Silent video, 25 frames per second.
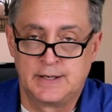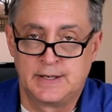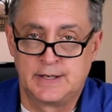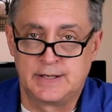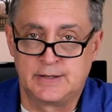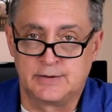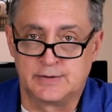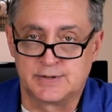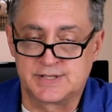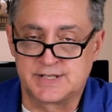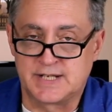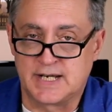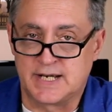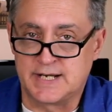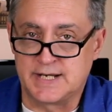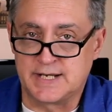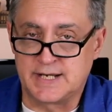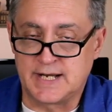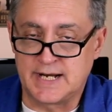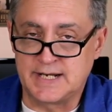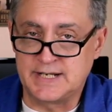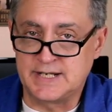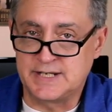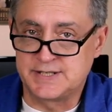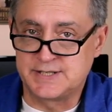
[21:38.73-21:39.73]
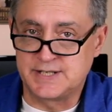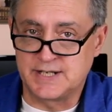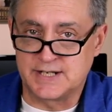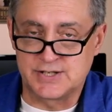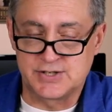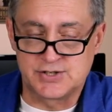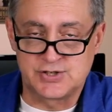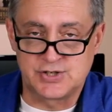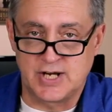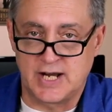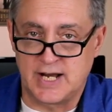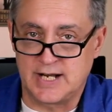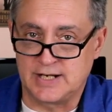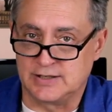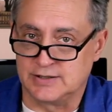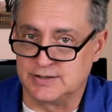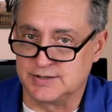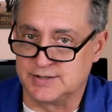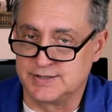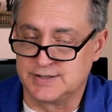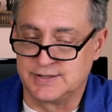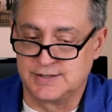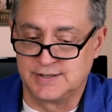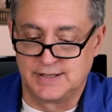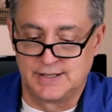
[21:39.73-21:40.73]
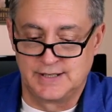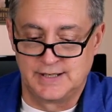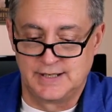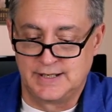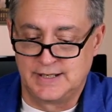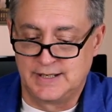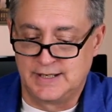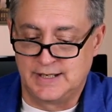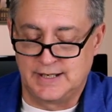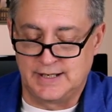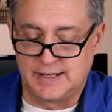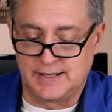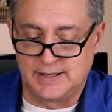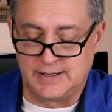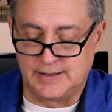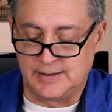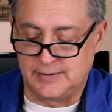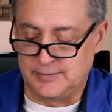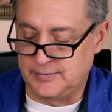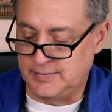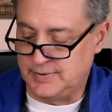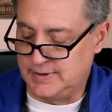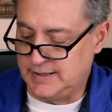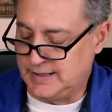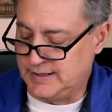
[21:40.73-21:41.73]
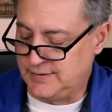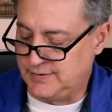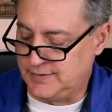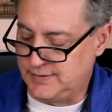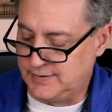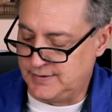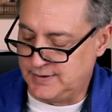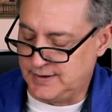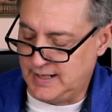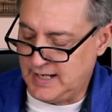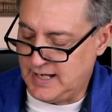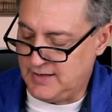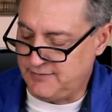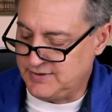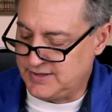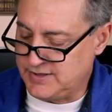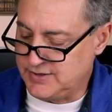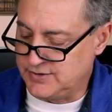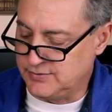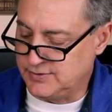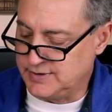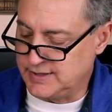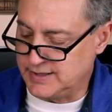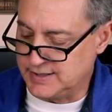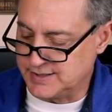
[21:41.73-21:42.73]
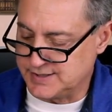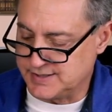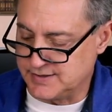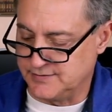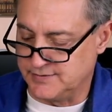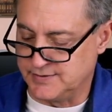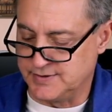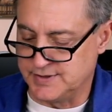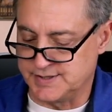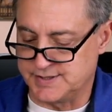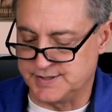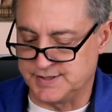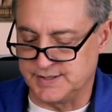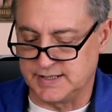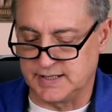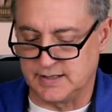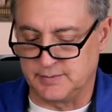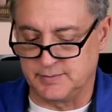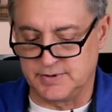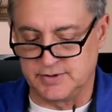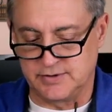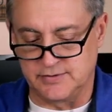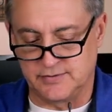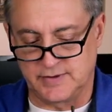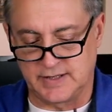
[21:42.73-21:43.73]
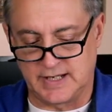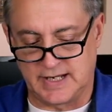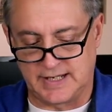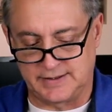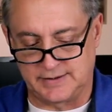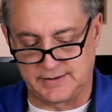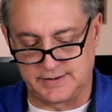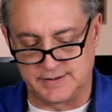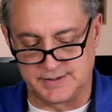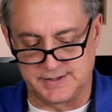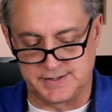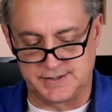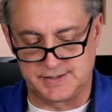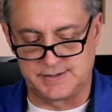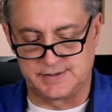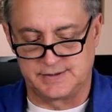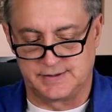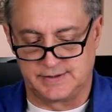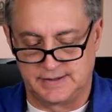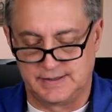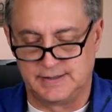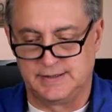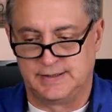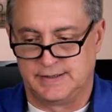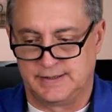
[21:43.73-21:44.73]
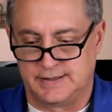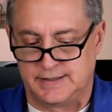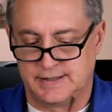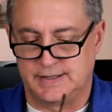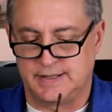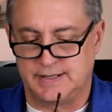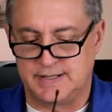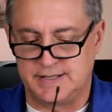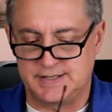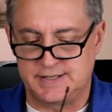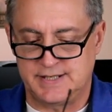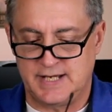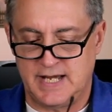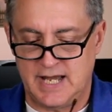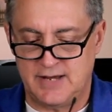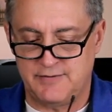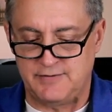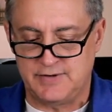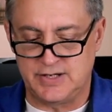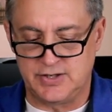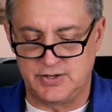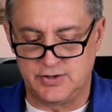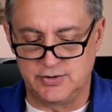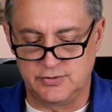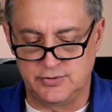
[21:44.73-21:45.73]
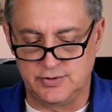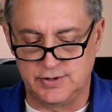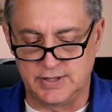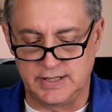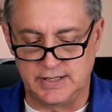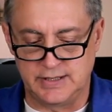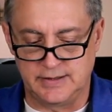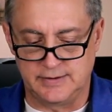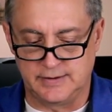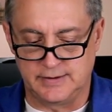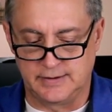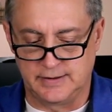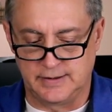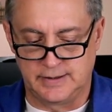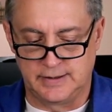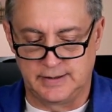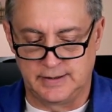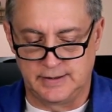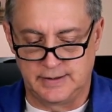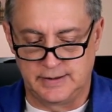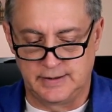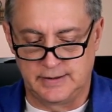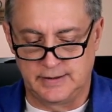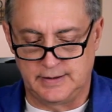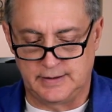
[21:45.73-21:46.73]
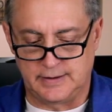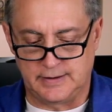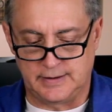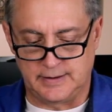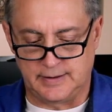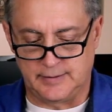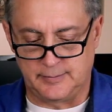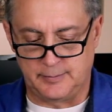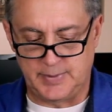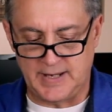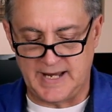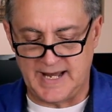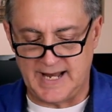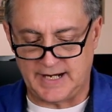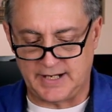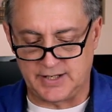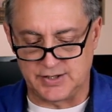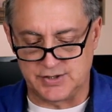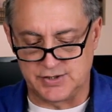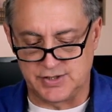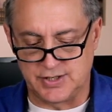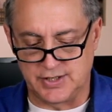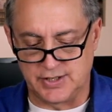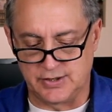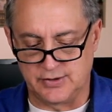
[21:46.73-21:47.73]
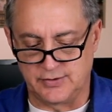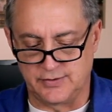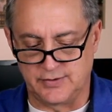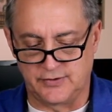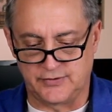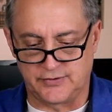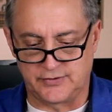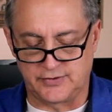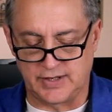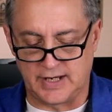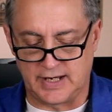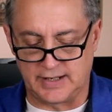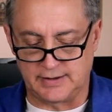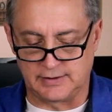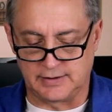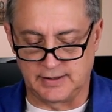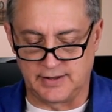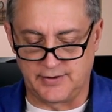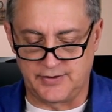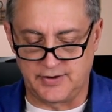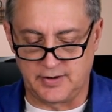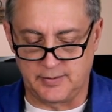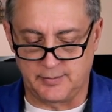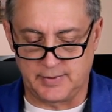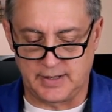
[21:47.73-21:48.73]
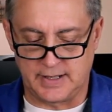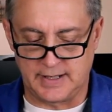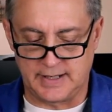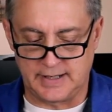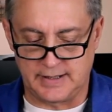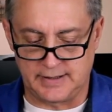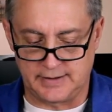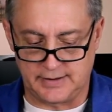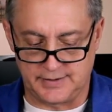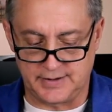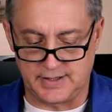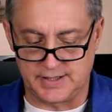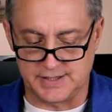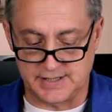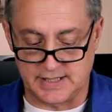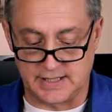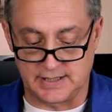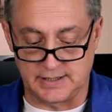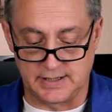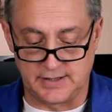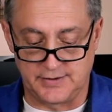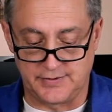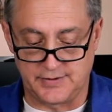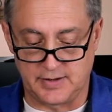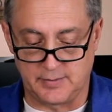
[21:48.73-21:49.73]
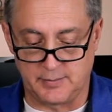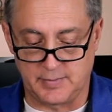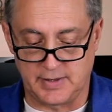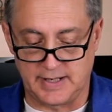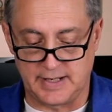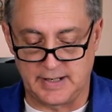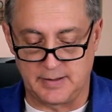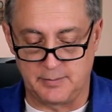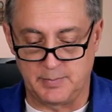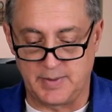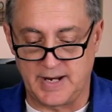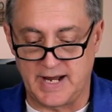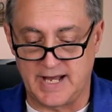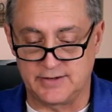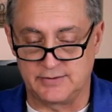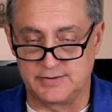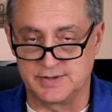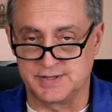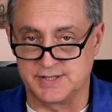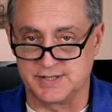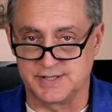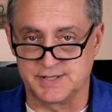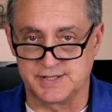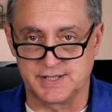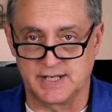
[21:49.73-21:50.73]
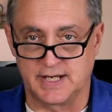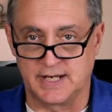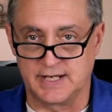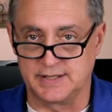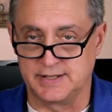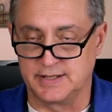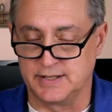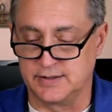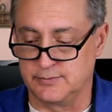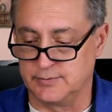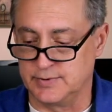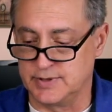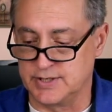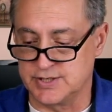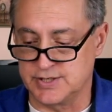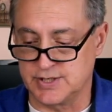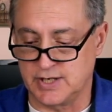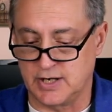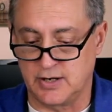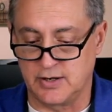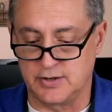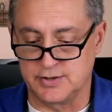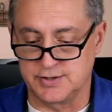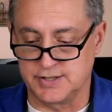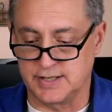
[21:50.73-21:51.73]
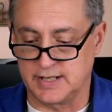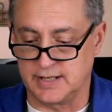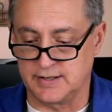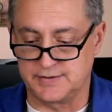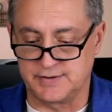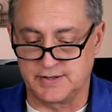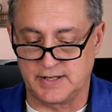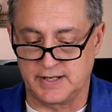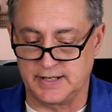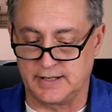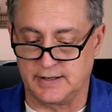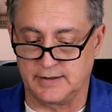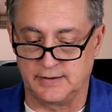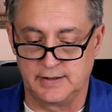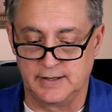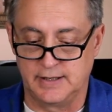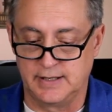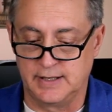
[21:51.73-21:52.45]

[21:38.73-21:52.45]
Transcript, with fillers: you know, it's got 96 channels um, and the heavy dutiness of this thing. I mean, you've got this nice heavy duty uh, package here that's got lithium ion. I think it's got lithium ion batteries inside that recharge. And I'll tell you,